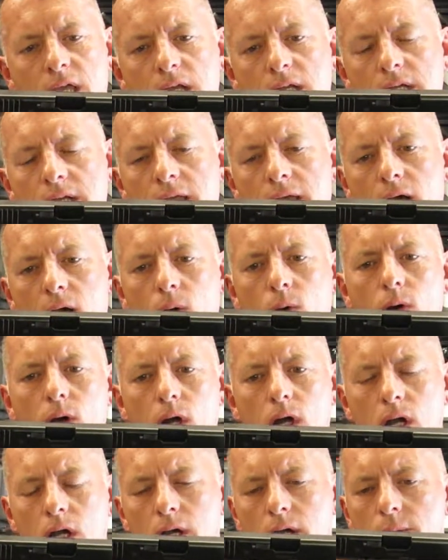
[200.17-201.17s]
Now,
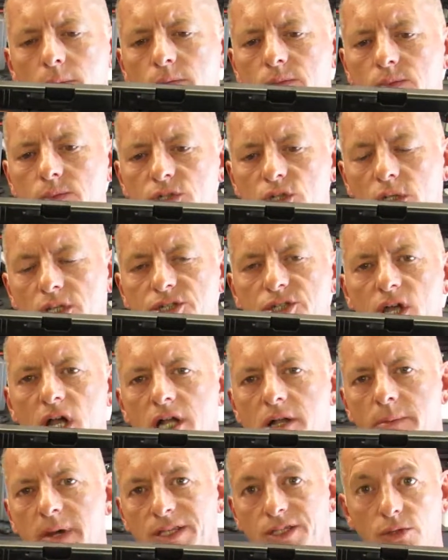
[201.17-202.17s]
so let's talk
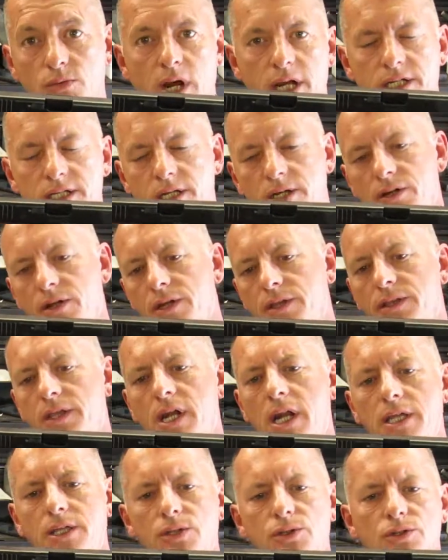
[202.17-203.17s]
about the criteria that
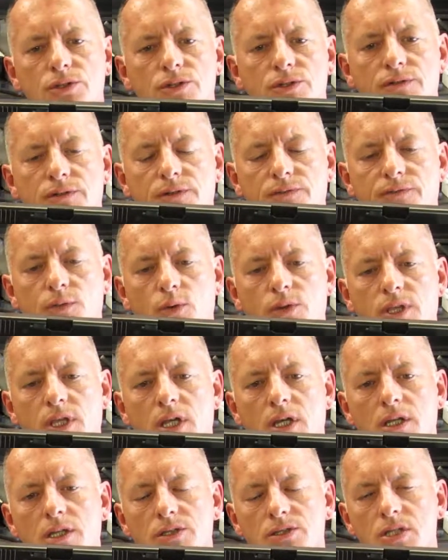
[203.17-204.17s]
I used for the
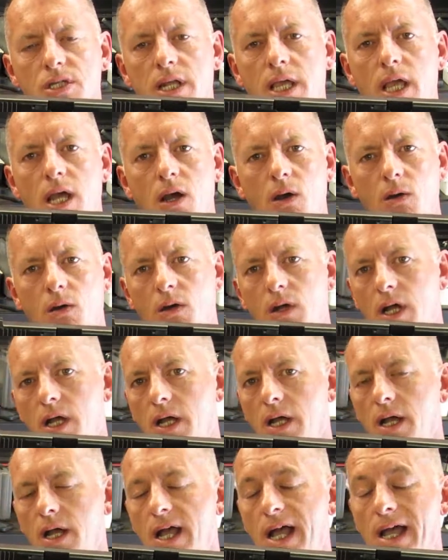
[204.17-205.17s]
guns. Now,
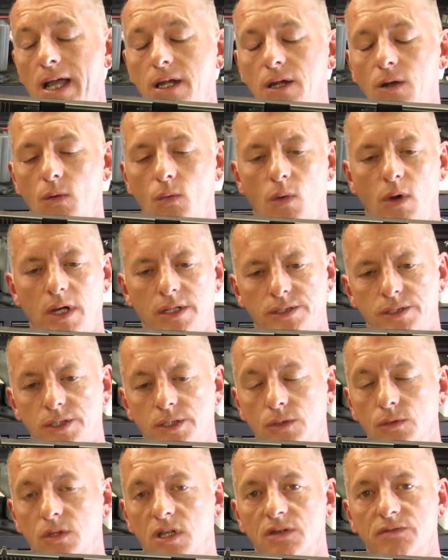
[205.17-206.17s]
I don't want
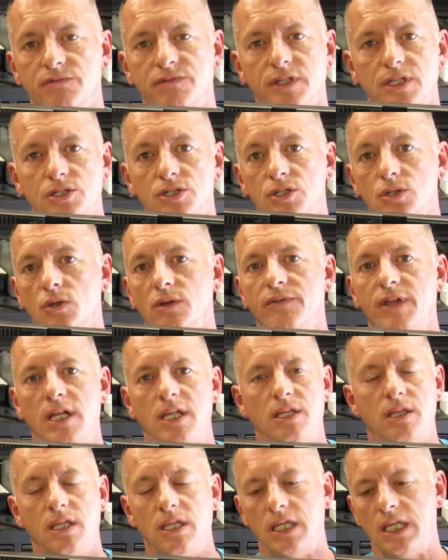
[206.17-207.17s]
to convince you of
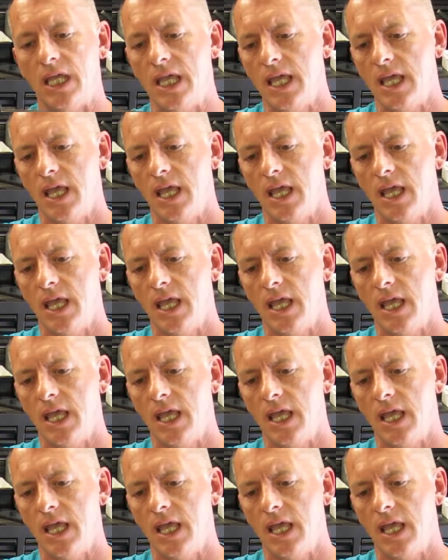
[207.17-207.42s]
anything